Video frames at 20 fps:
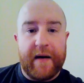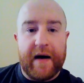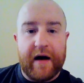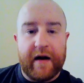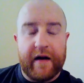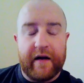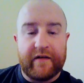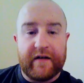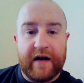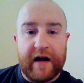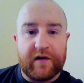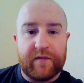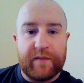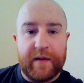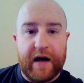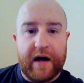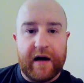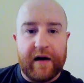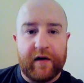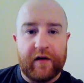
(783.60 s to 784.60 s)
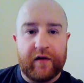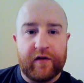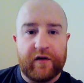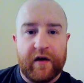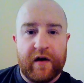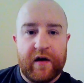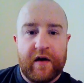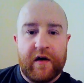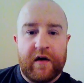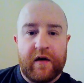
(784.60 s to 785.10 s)
partners, ex-partners,
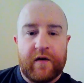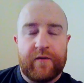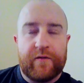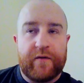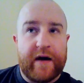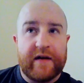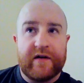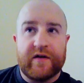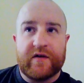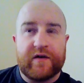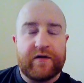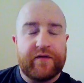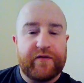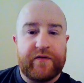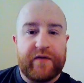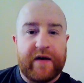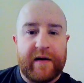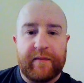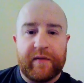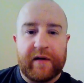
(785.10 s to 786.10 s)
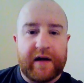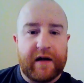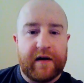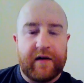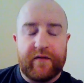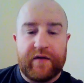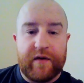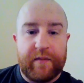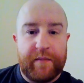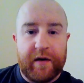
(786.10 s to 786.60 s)
friends of family
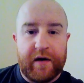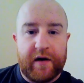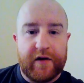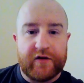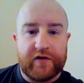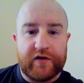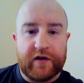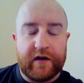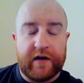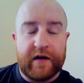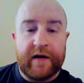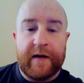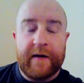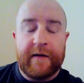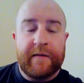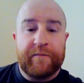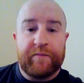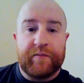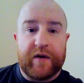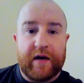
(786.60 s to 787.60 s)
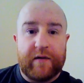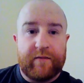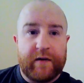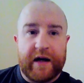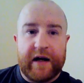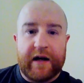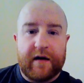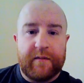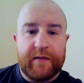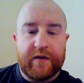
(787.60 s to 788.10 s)
of the person, and
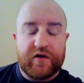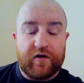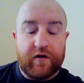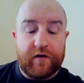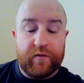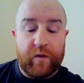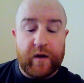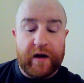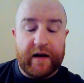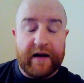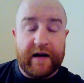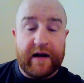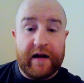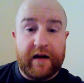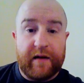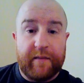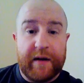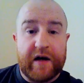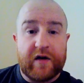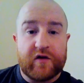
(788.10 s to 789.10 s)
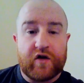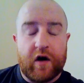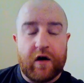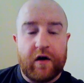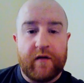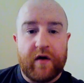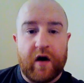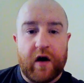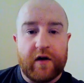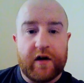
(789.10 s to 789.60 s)
ringing them and stuff willy-nilly, because all
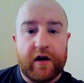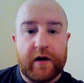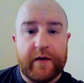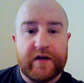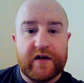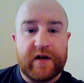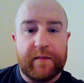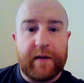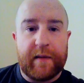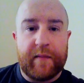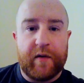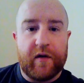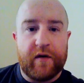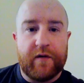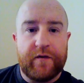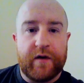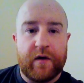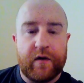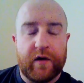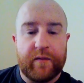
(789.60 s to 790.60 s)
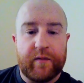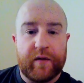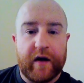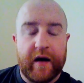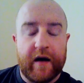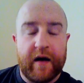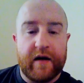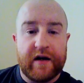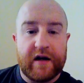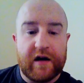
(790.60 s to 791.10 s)
you've got to do is simply put the phone number
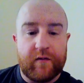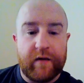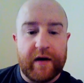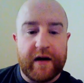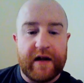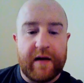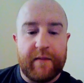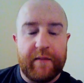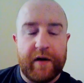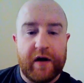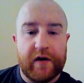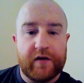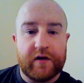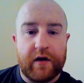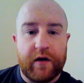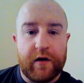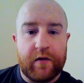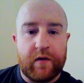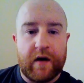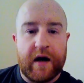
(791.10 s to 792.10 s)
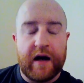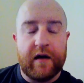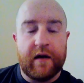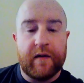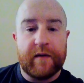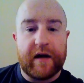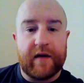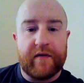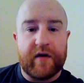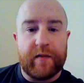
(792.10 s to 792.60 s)
in and you can ring that person, threaten
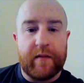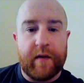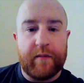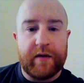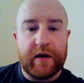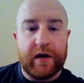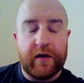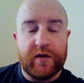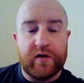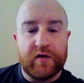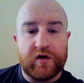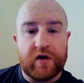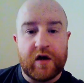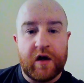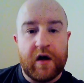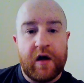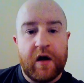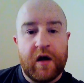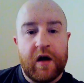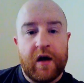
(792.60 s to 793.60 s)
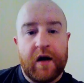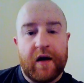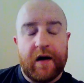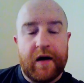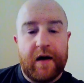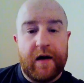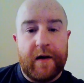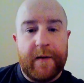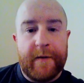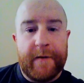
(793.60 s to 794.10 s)
them, giving them abuse.
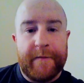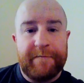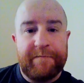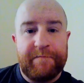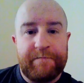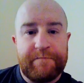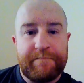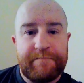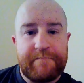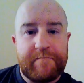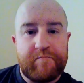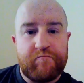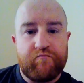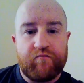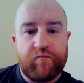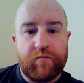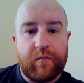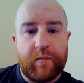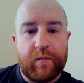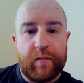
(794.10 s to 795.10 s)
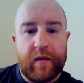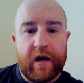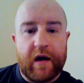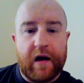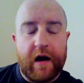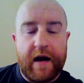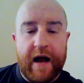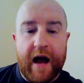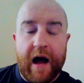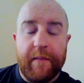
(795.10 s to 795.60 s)

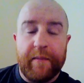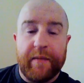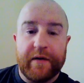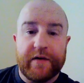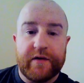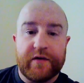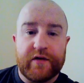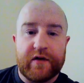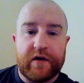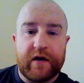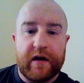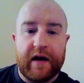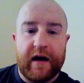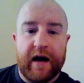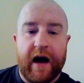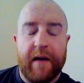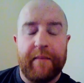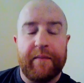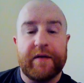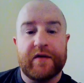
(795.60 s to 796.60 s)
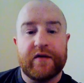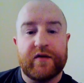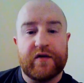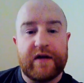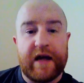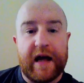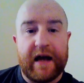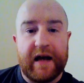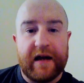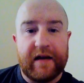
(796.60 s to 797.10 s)
And it happens. It happens
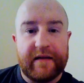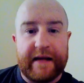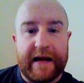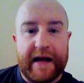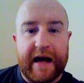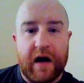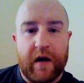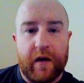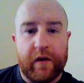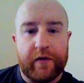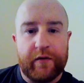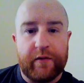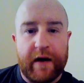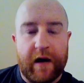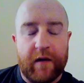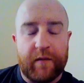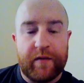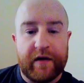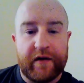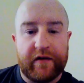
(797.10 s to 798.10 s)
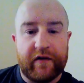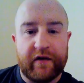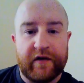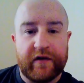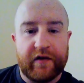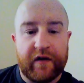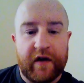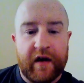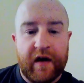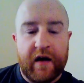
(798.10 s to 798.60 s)
day in, day out throughout
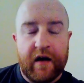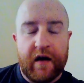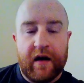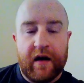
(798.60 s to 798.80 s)
prisons.